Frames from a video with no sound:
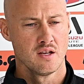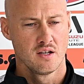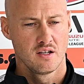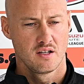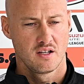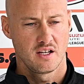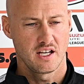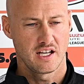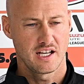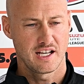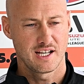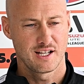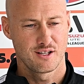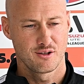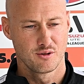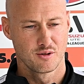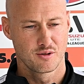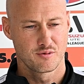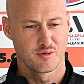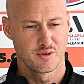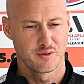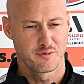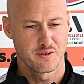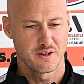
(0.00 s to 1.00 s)
Yeah,
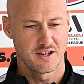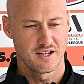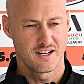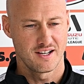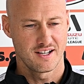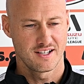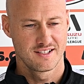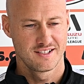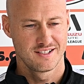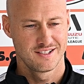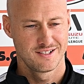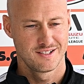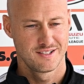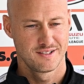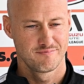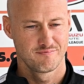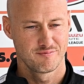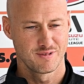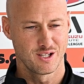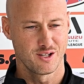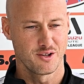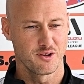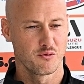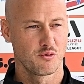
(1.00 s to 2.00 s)
look, we're
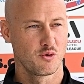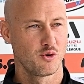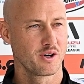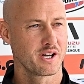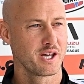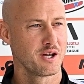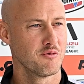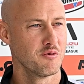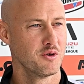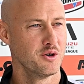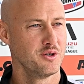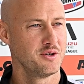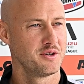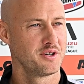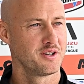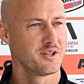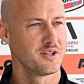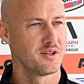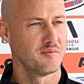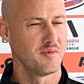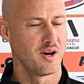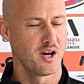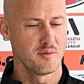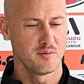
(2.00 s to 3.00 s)
like the walking wounded at
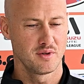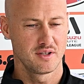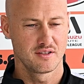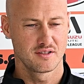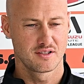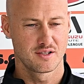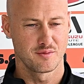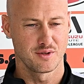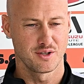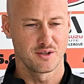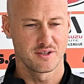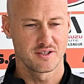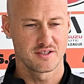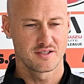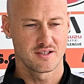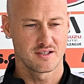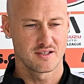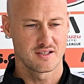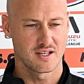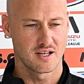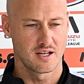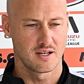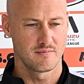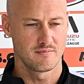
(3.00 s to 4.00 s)
the moment, to be honest.
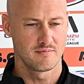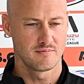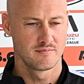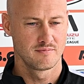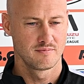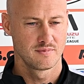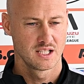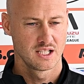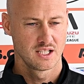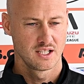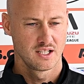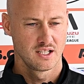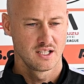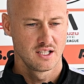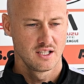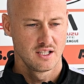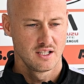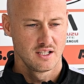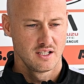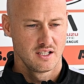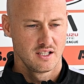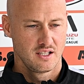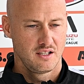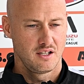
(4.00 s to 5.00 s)
There's a
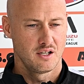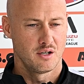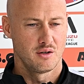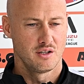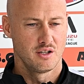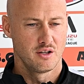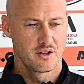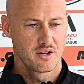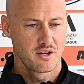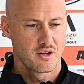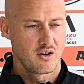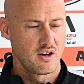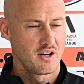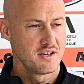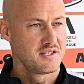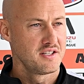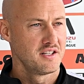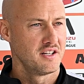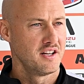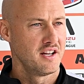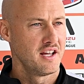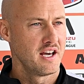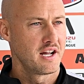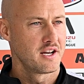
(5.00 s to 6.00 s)
lot of guys
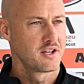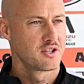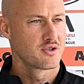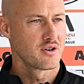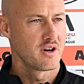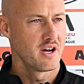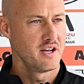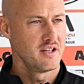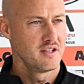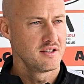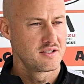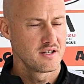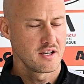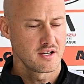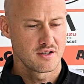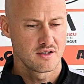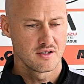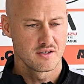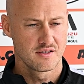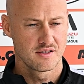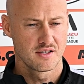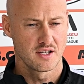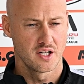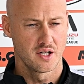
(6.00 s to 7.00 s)
in and out of training
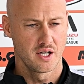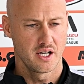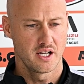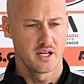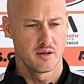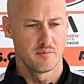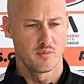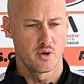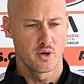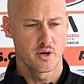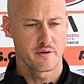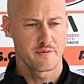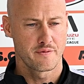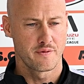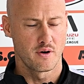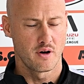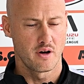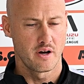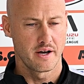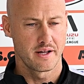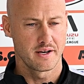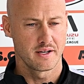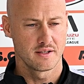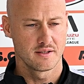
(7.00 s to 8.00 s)
sessions and are
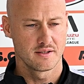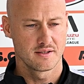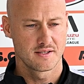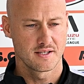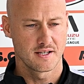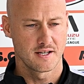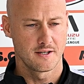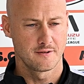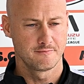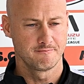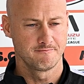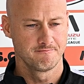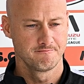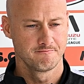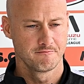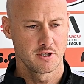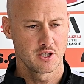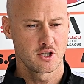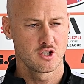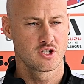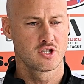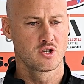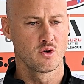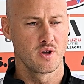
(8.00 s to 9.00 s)
modified, and we're
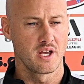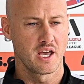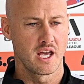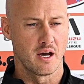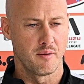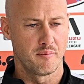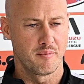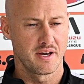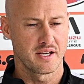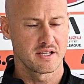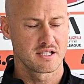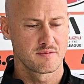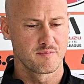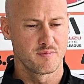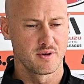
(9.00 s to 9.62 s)
just doing our best.